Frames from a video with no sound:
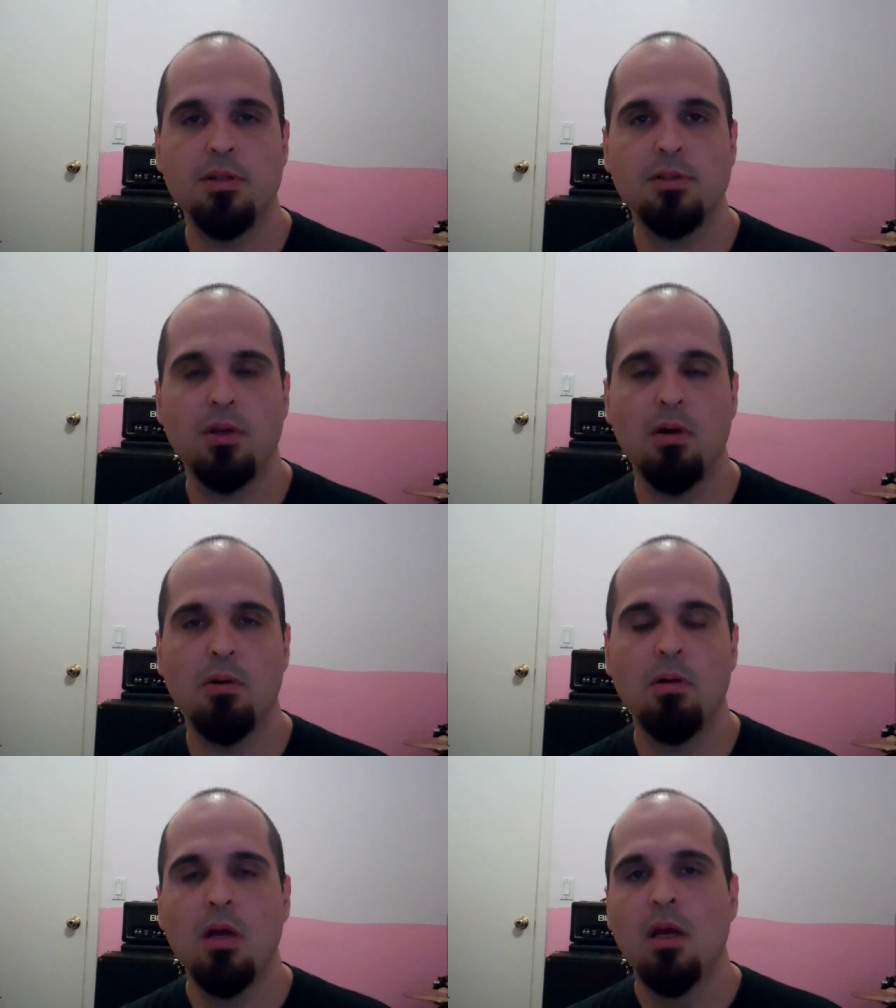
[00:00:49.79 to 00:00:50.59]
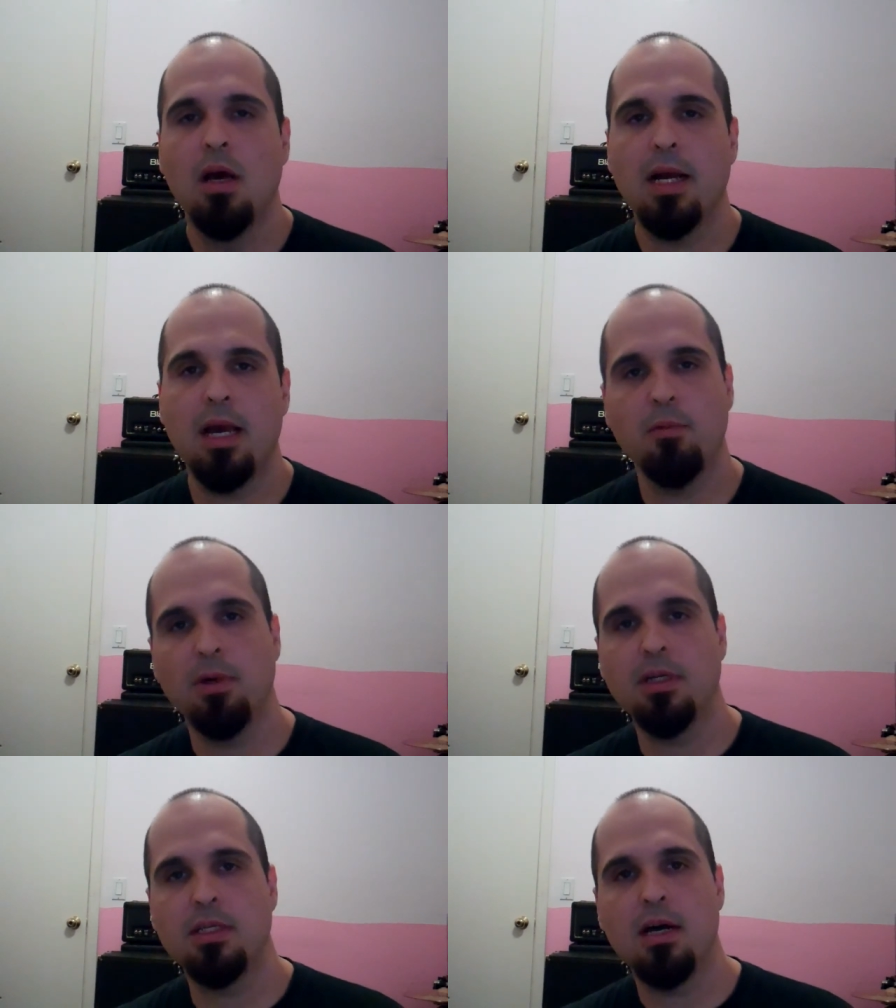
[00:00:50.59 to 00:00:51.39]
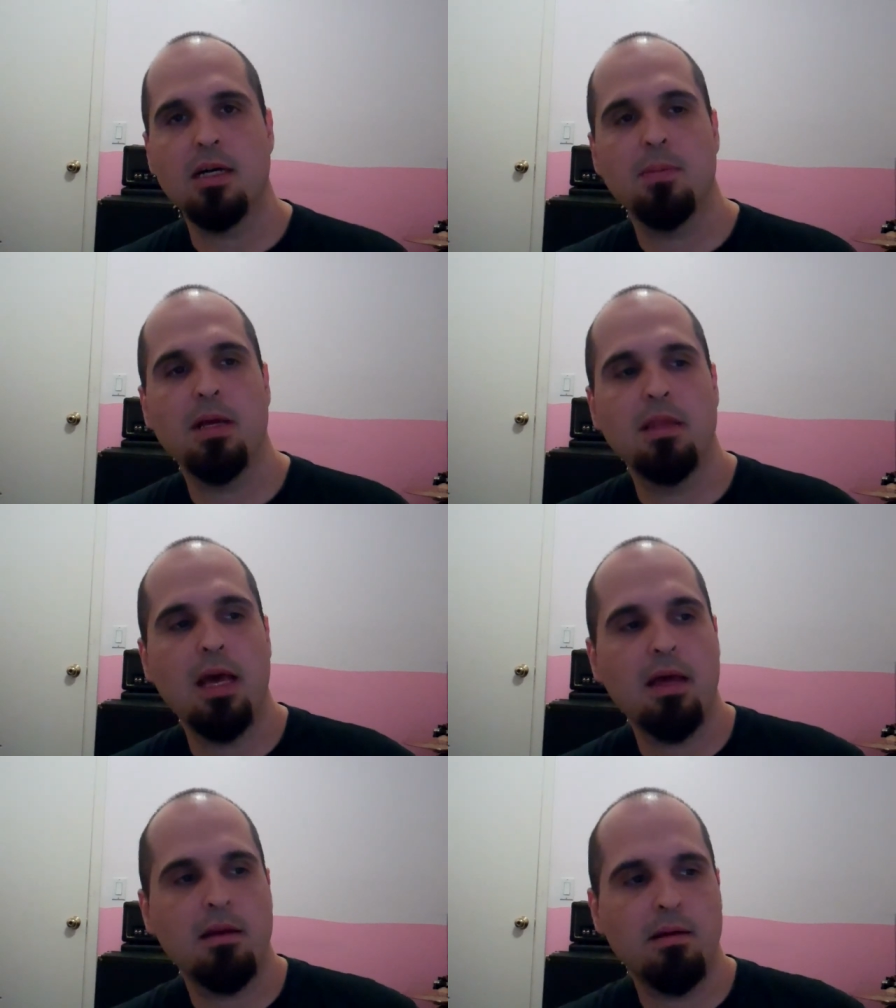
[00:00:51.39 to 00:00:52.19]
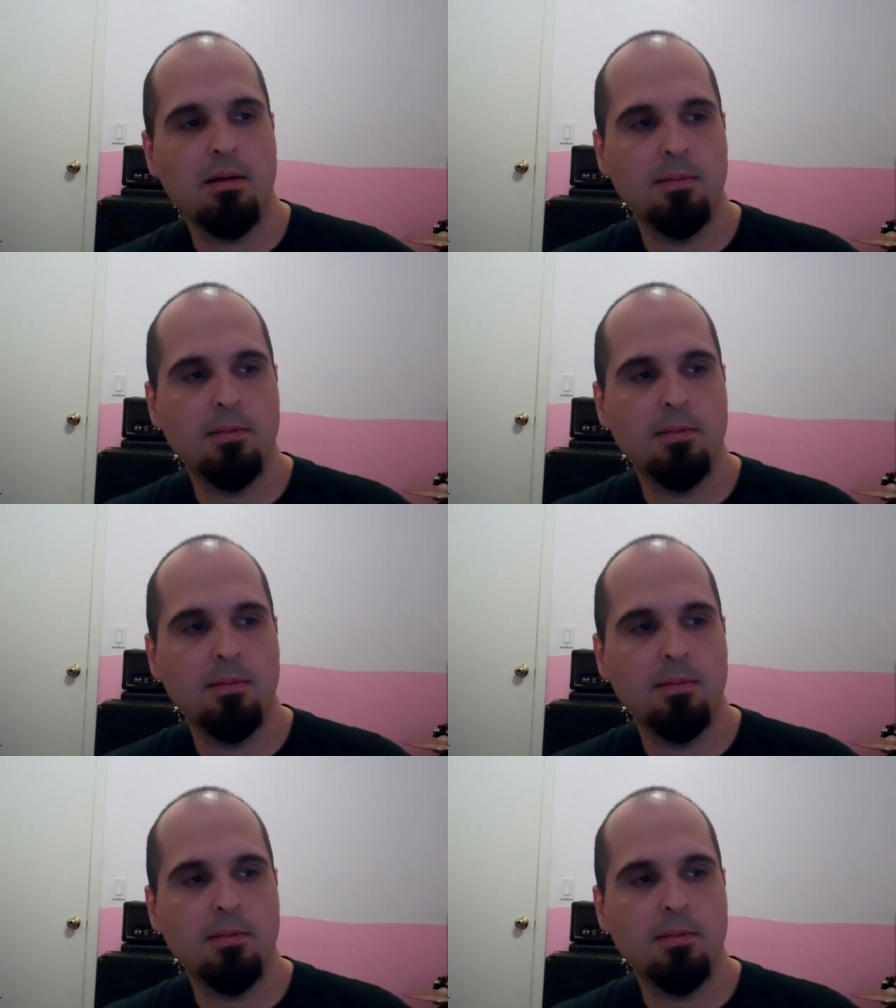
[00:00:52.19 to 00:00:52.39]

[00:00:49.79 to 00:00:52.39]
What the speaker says: So I kind of wanted to talk about that.